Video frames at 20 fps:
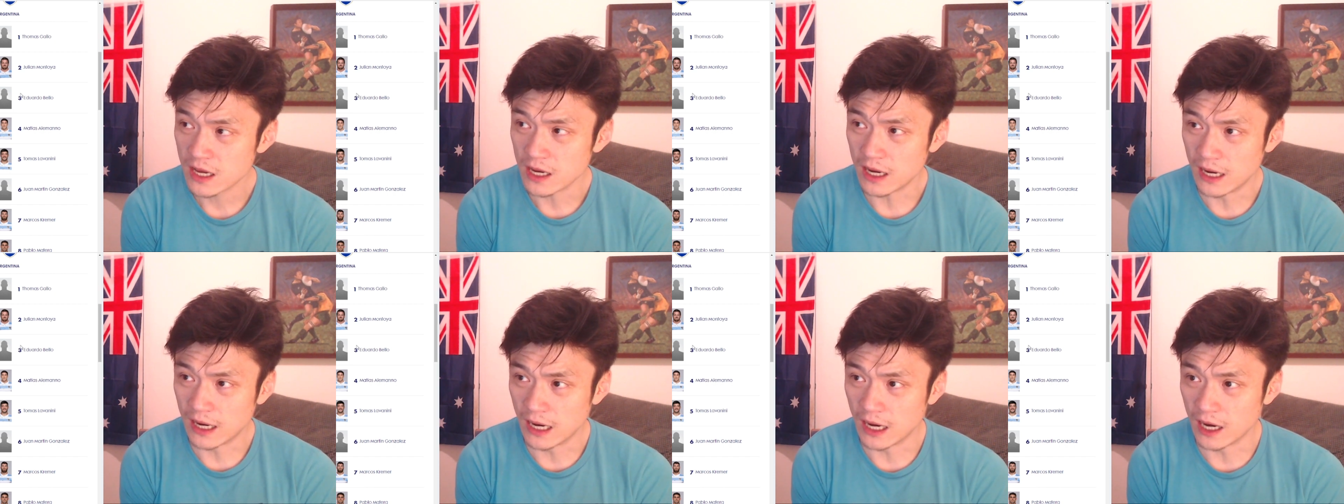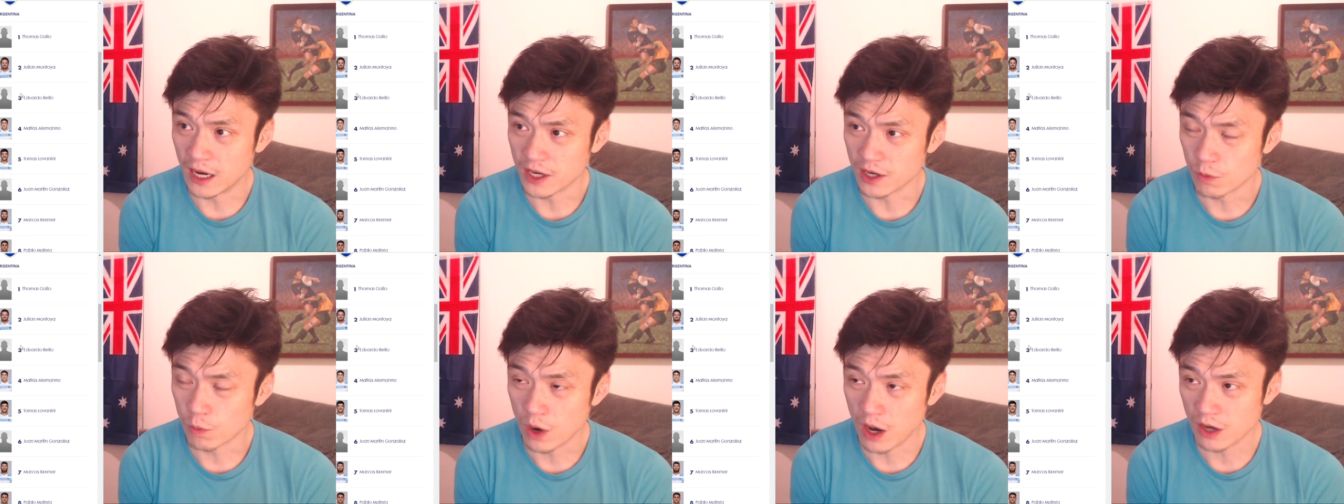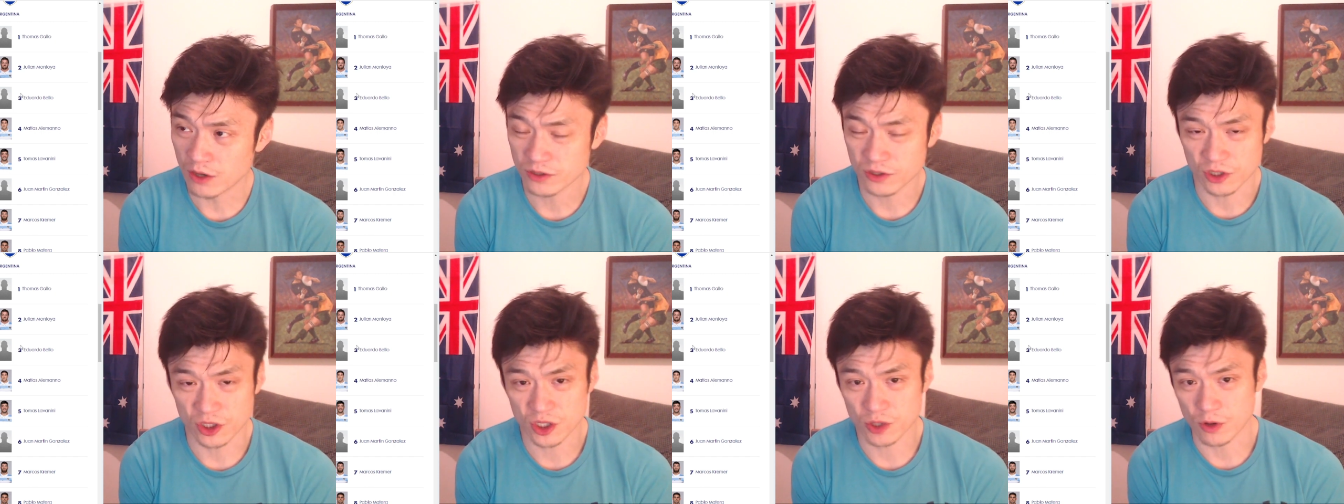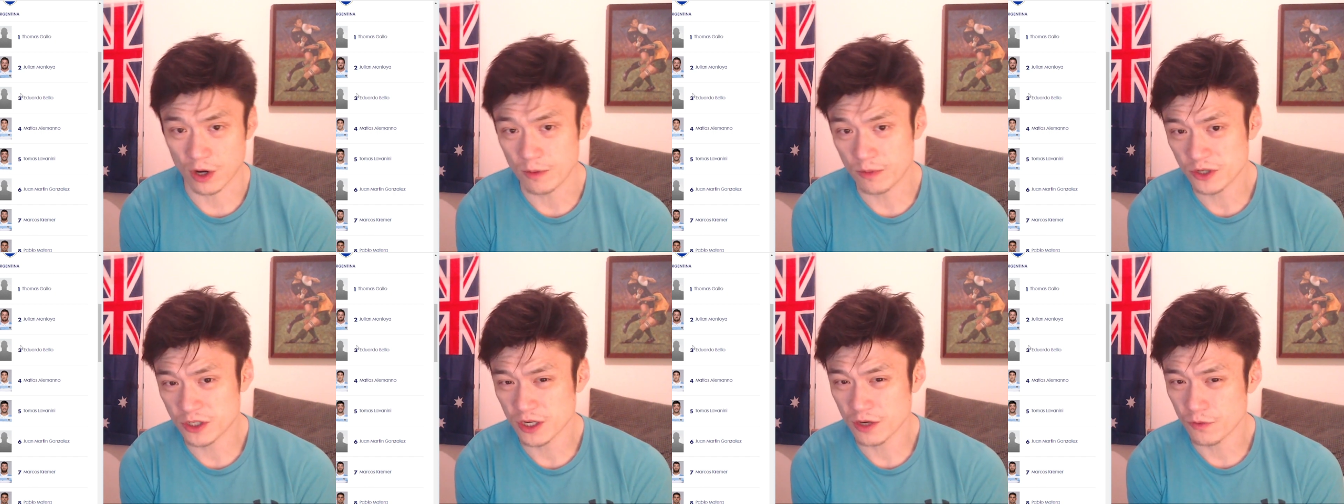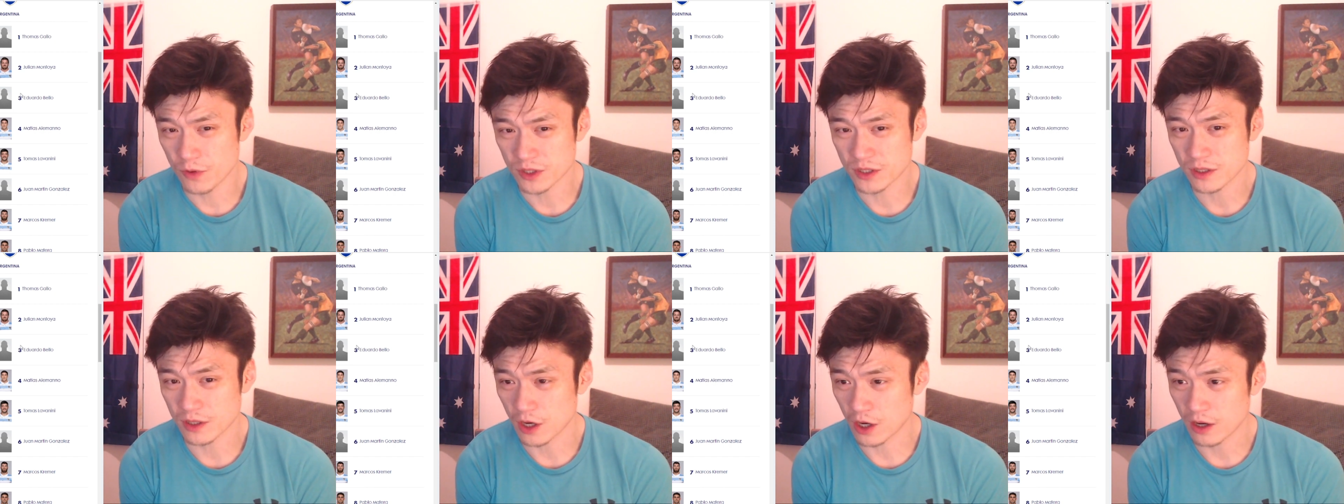Whilst the scrummaging
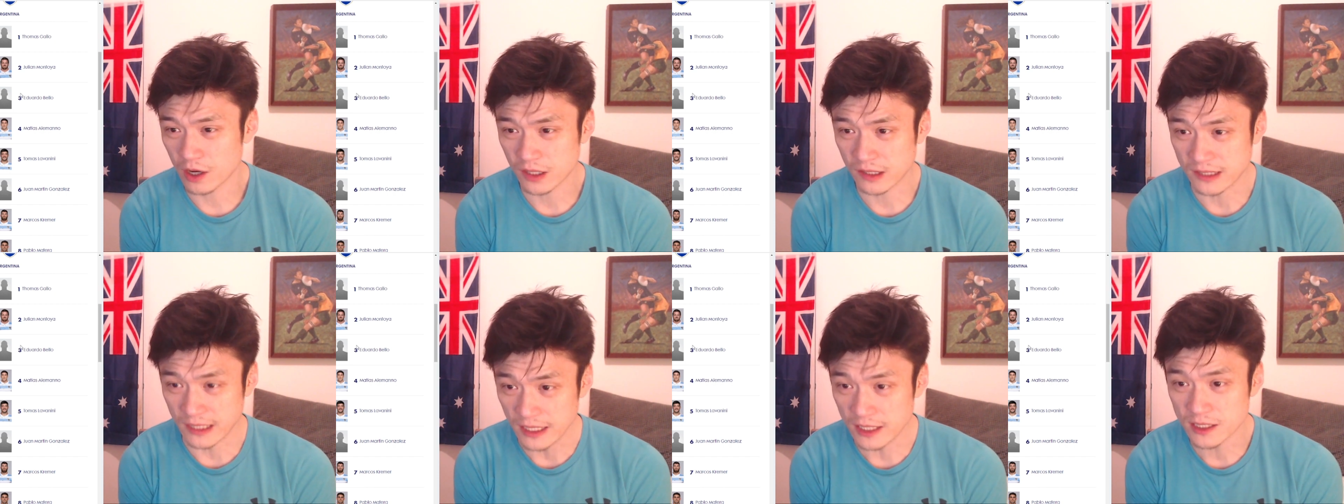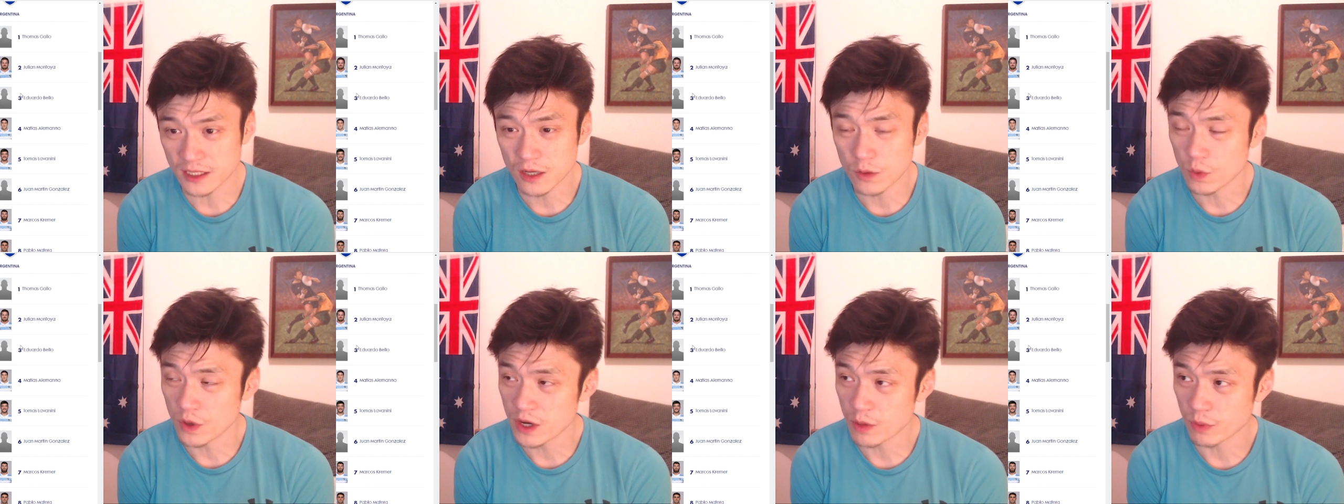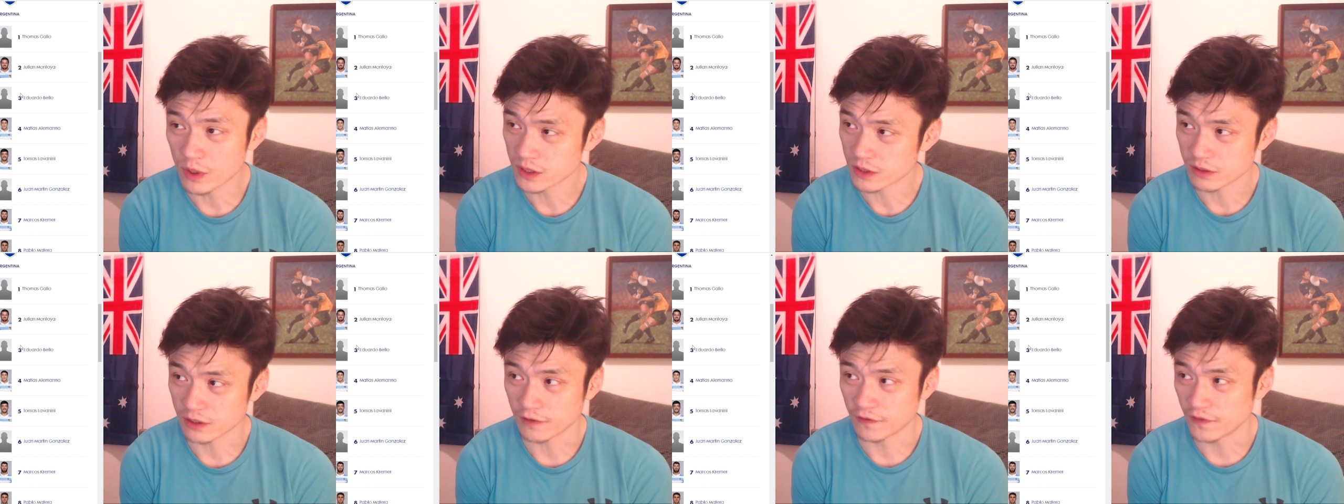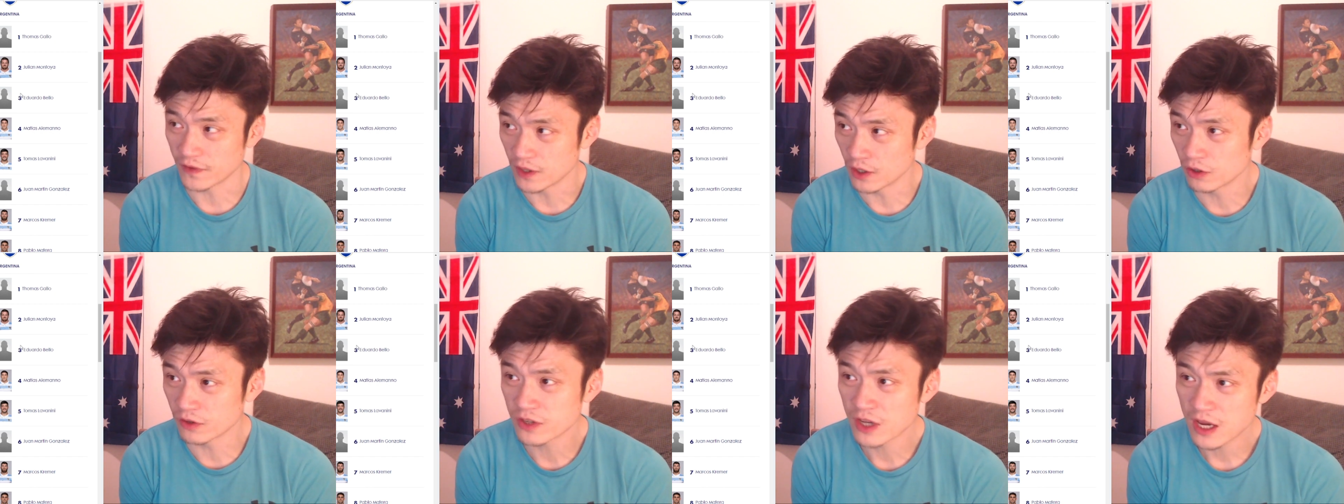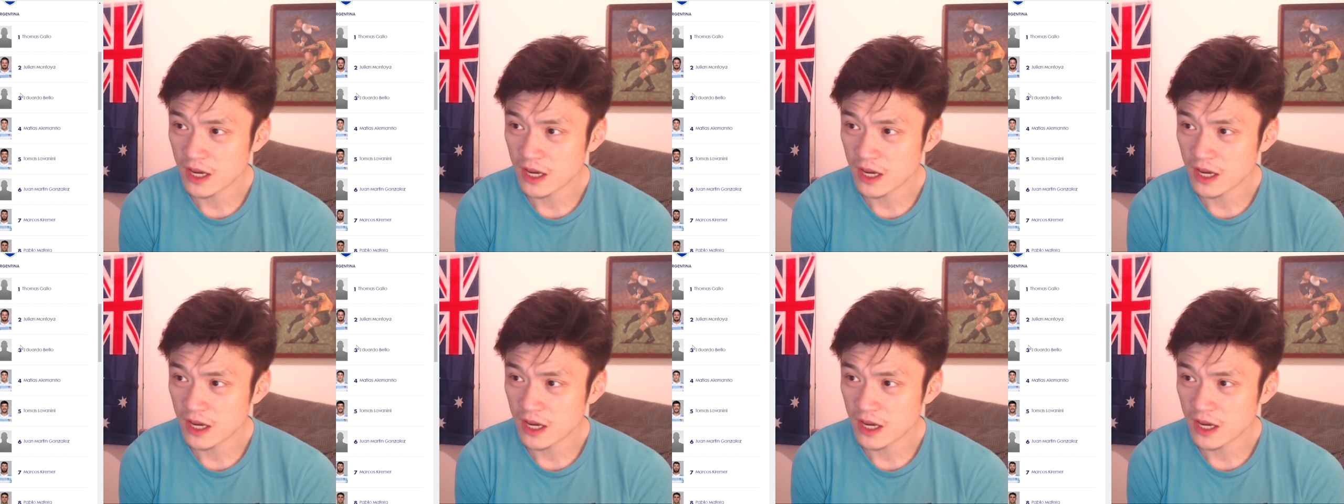was decent when he was on the field,